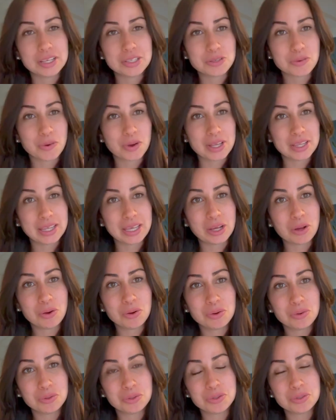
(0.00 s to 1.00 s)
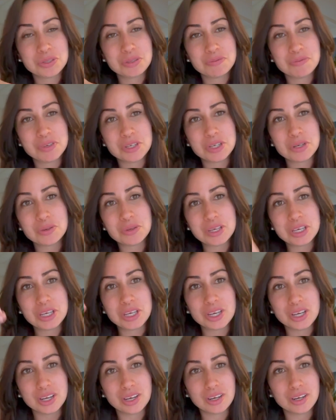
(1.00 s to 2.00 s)
Okay, so I think I'll conclude the video
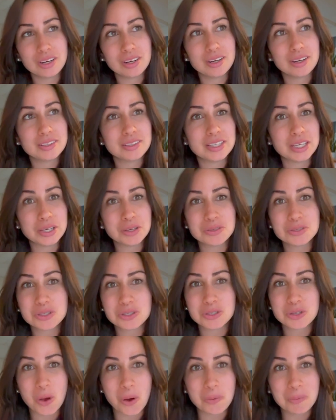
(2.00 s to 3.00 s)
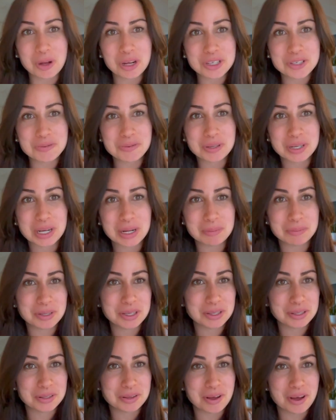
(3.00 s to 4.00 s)
here. Thank you so much for
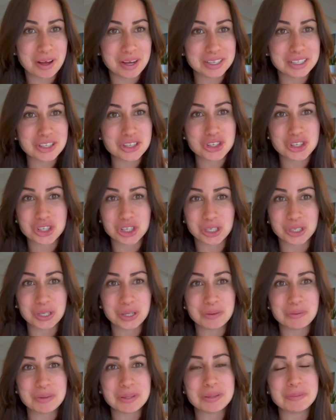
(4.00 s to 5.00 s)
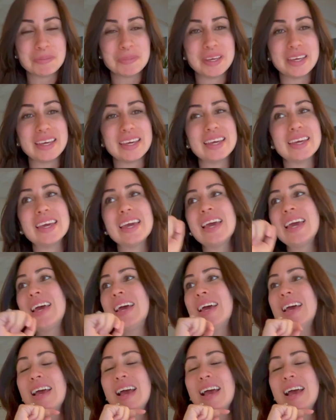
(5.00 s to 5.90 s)
coming along this journey with me.